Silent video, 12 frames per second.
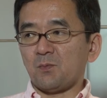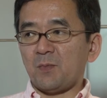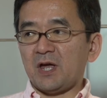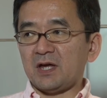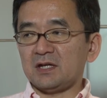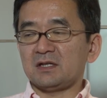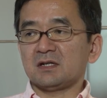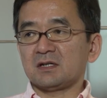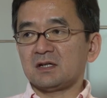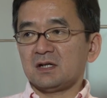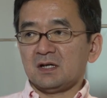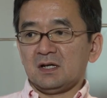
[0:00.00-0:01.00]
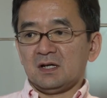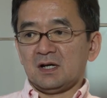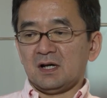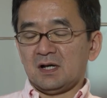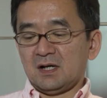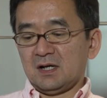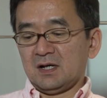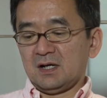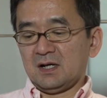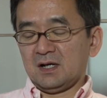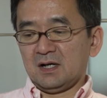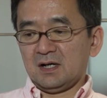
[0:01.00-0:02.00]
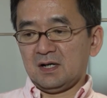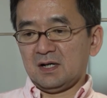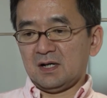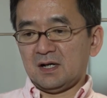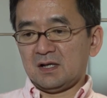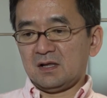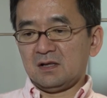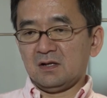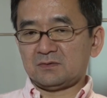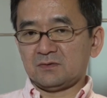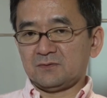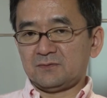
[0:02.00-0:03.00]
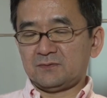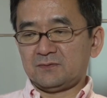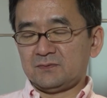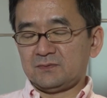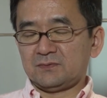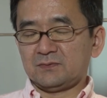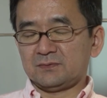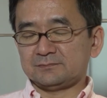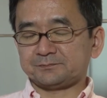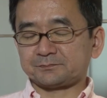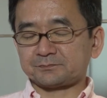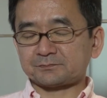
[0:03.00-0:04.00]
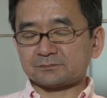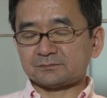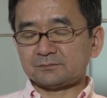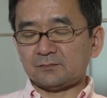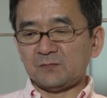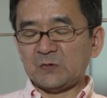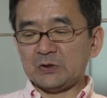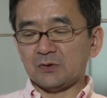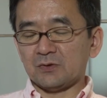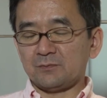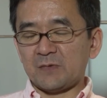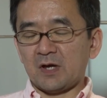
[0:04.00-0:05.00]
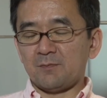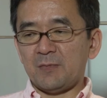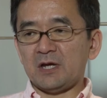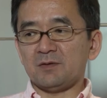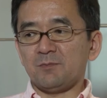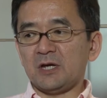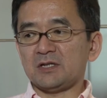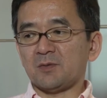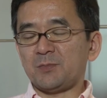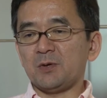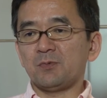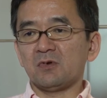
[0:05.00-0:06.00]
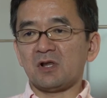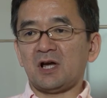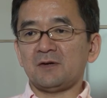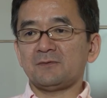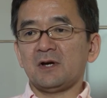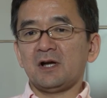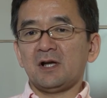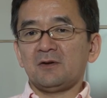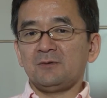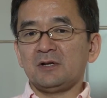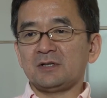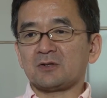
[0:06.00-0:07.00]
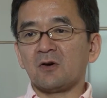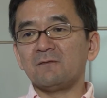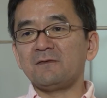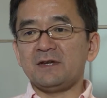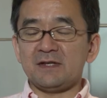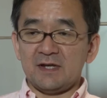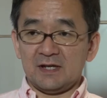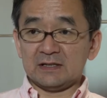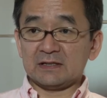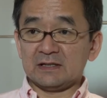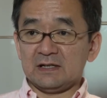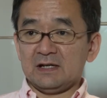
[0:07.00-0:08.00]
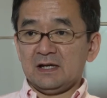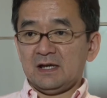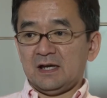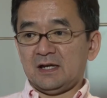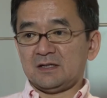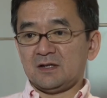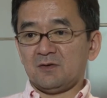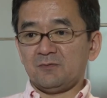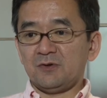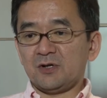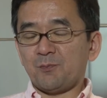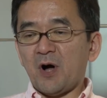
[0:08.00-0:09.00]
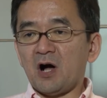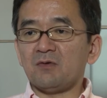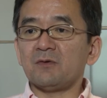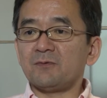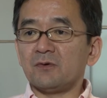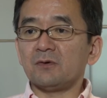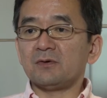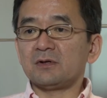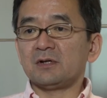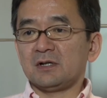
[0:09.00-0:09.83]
made a lot of you know made made the people life really convenient and uh, really powerful.